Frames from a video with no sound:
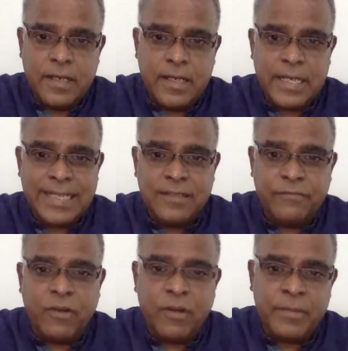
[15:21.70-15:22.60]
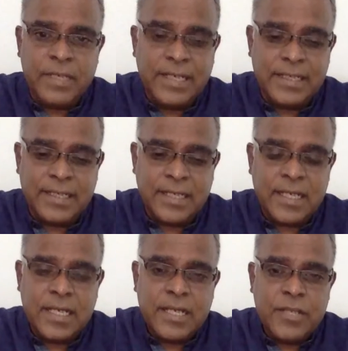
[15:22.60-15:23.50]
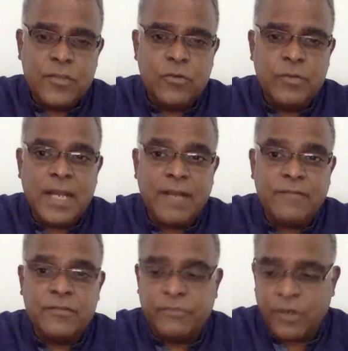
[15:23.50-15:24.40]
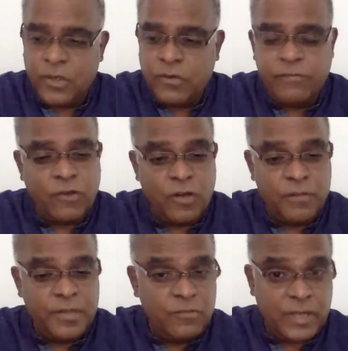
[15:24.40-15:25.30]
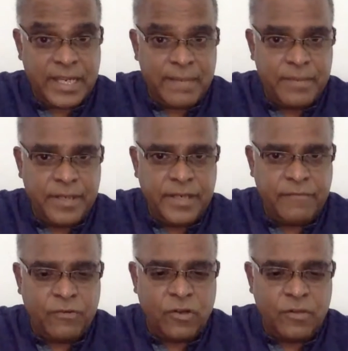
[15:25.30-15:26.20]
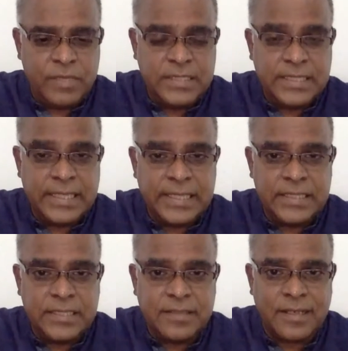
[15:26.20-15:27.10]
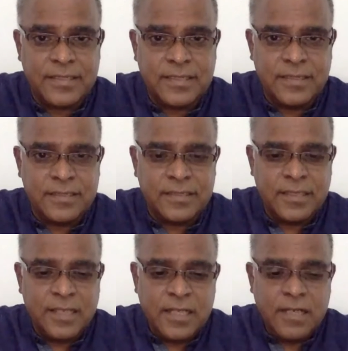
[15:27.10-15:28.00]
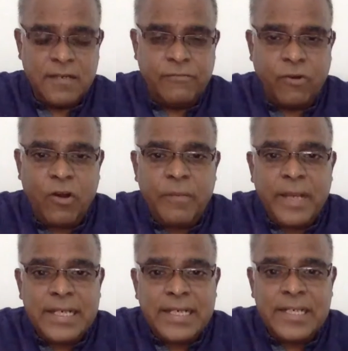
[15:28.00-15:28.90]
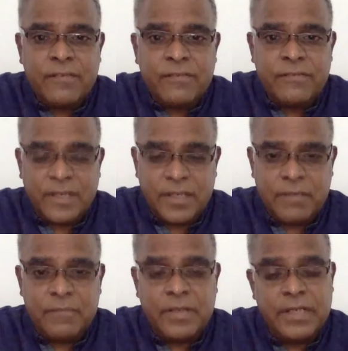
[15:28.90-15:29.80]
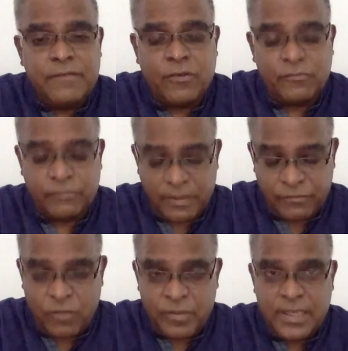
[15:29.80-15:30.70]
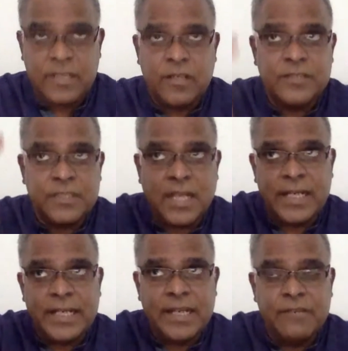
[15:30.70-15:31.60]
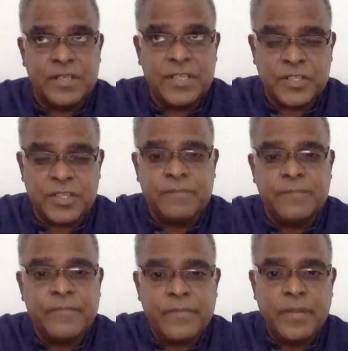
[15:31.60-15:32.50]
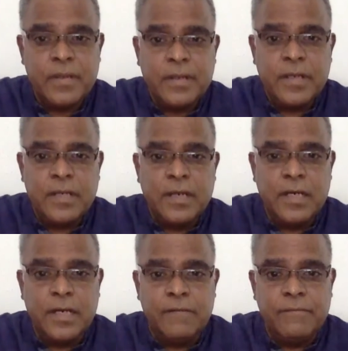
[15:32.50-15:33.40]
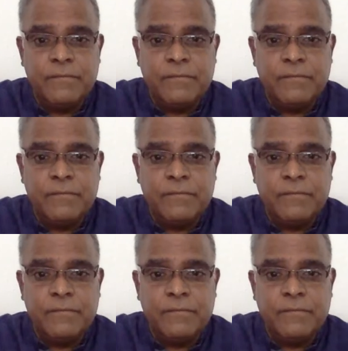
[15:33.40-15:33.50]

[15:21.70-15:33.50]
in the formal letter, you will have to follow formal vocabulary, formal sentence structures, formality of the formal letter of starting and finishing, um,